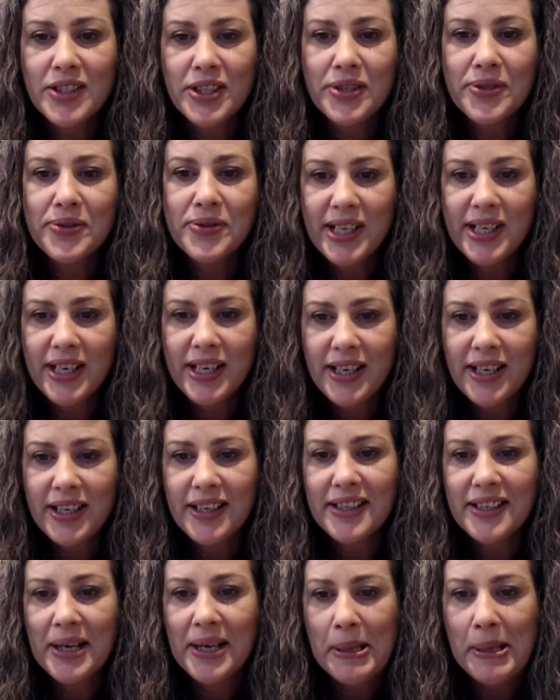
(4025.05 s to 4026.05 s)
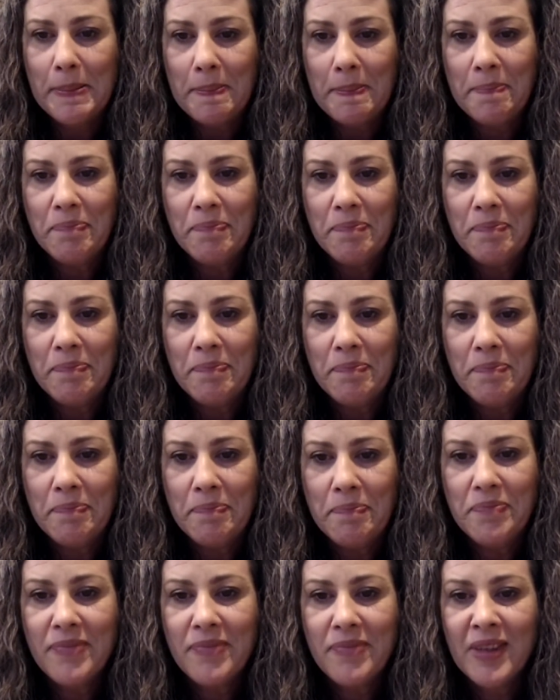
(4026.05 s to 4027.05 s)
Yep.
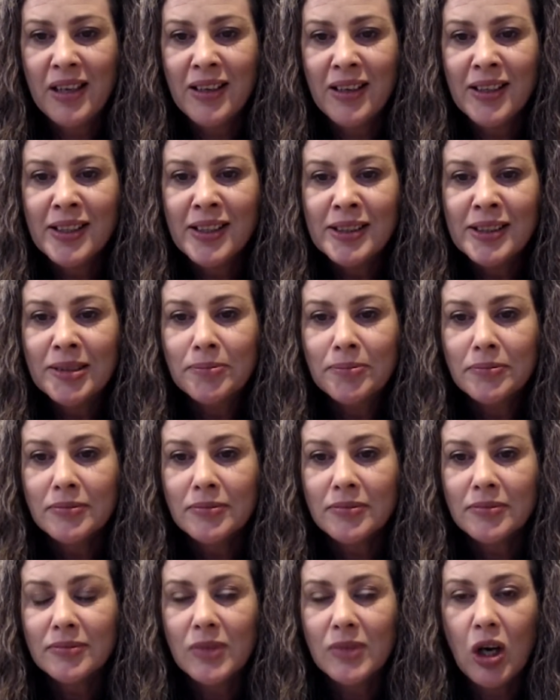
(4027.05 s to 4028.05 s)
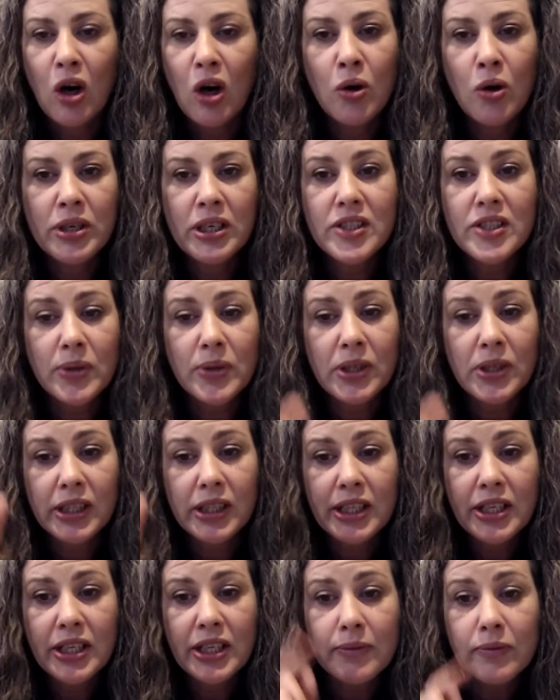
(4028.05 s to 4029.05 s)
Ona's really good with those
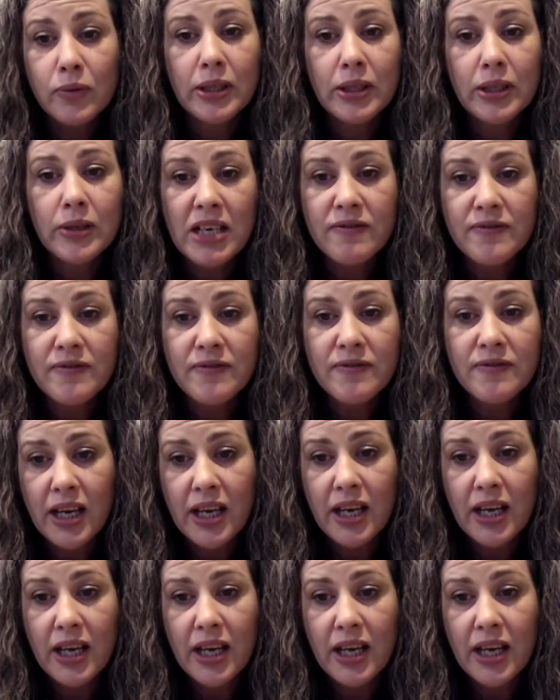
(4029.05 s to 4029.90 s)
manifestation candles too, you guys.